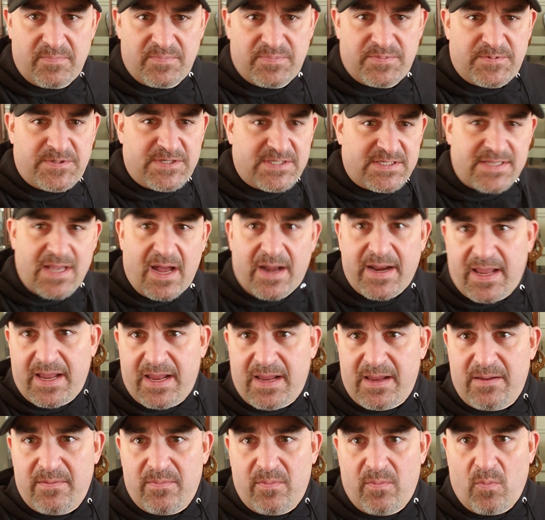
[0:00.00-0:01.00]

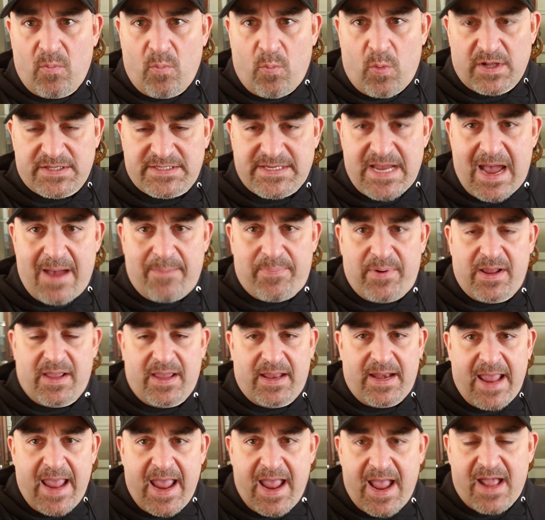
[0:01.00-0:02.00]
study what's happening
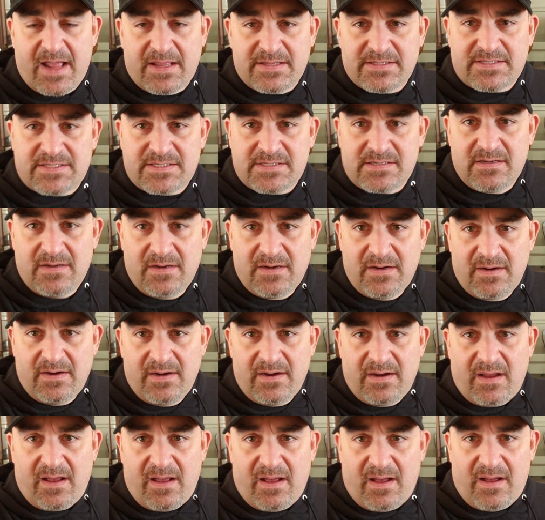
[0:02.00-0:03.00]
in hands
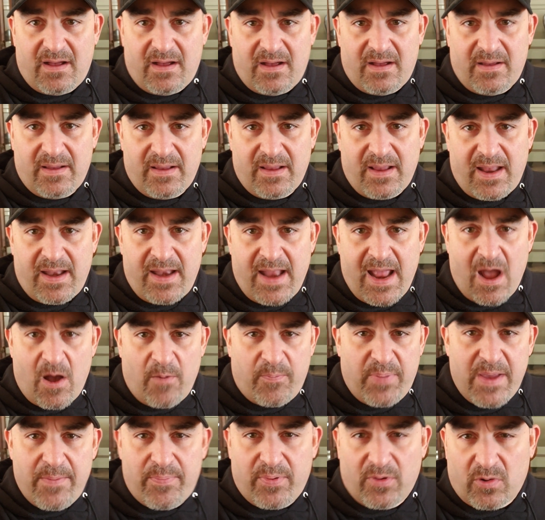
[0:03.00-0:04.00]
and how
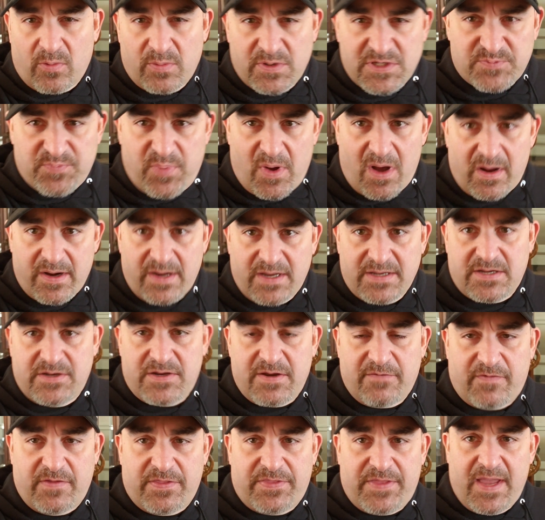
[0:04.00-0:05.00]
people are responding to
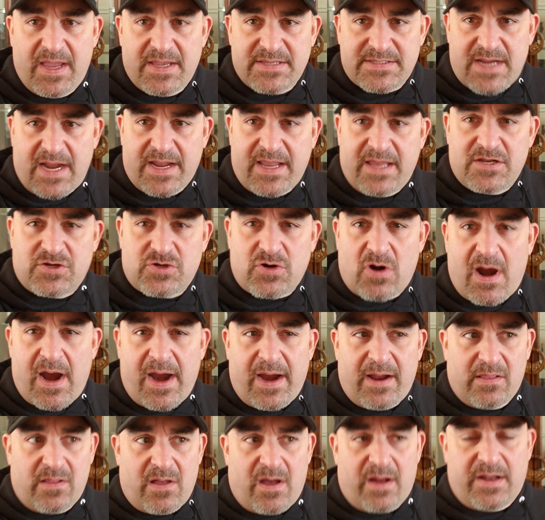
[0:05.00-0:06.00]
different things. I can
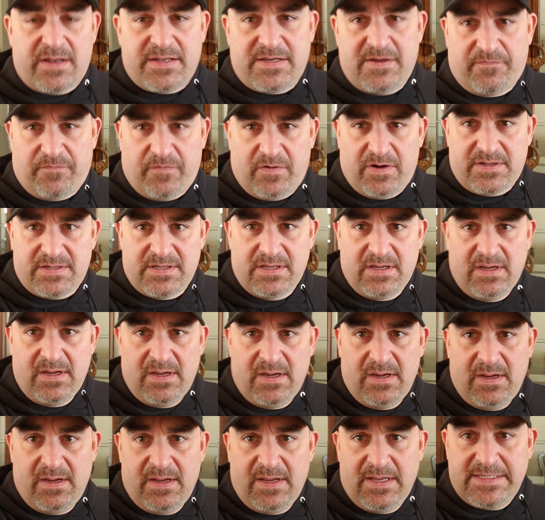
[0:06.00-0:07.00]
try a lot of different
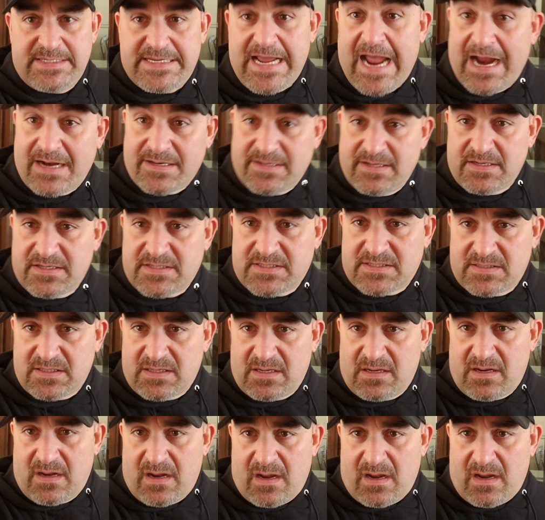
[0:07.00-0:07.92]
tactics